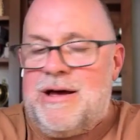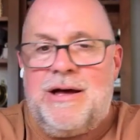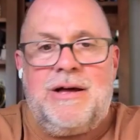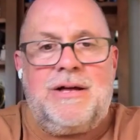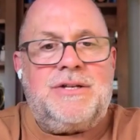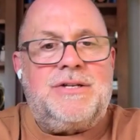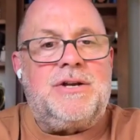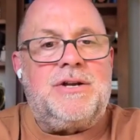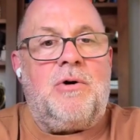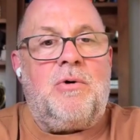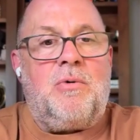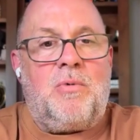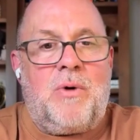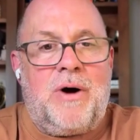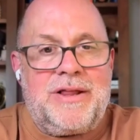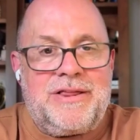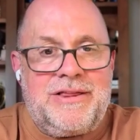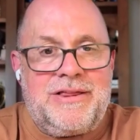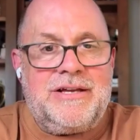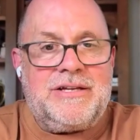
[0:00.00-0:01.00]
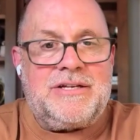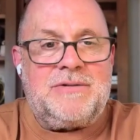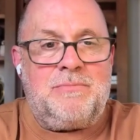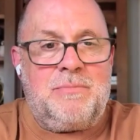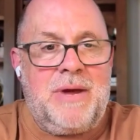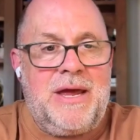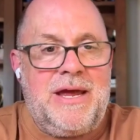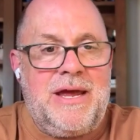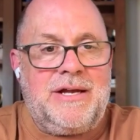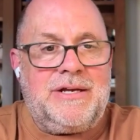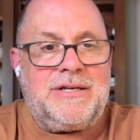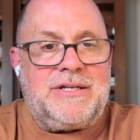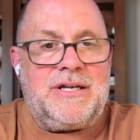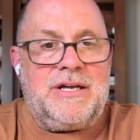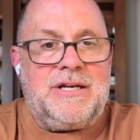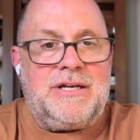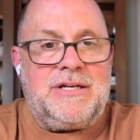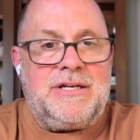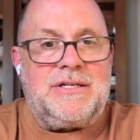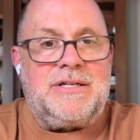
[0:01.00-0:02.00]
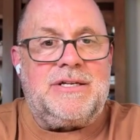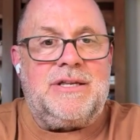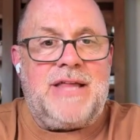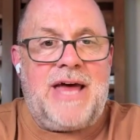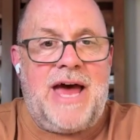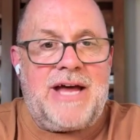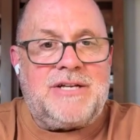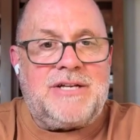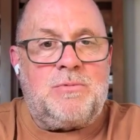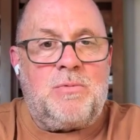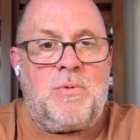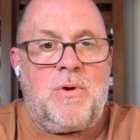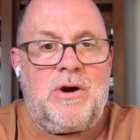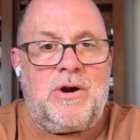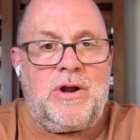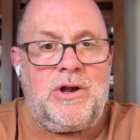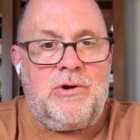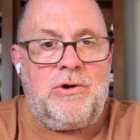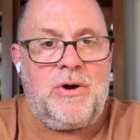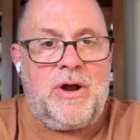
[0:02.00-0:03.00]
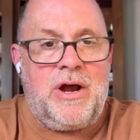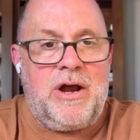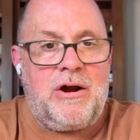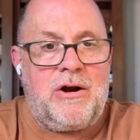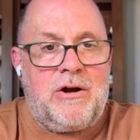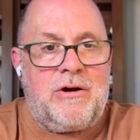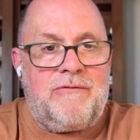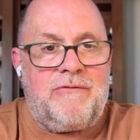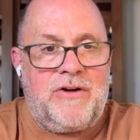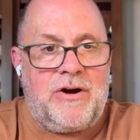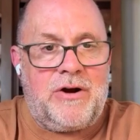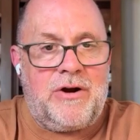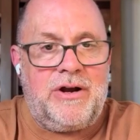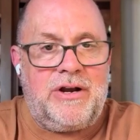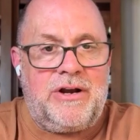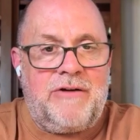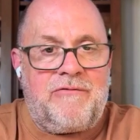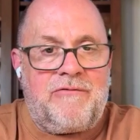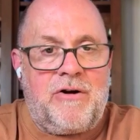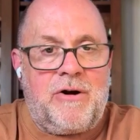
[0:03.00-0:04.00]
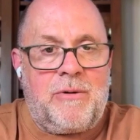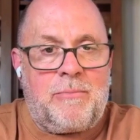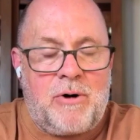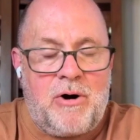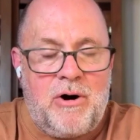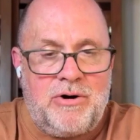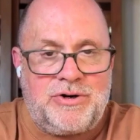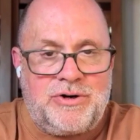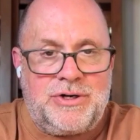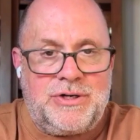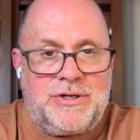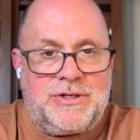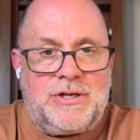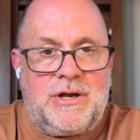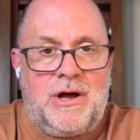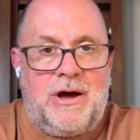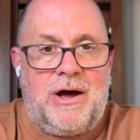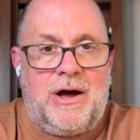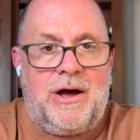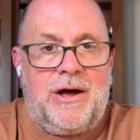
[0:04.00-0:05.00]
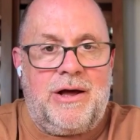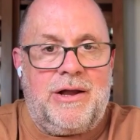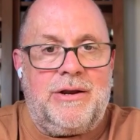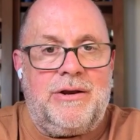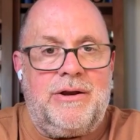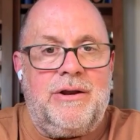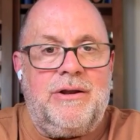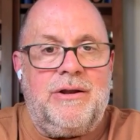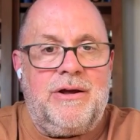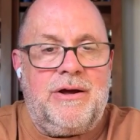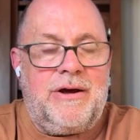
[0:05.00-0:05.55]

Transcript: So what this means is that's where you hear very different approaches on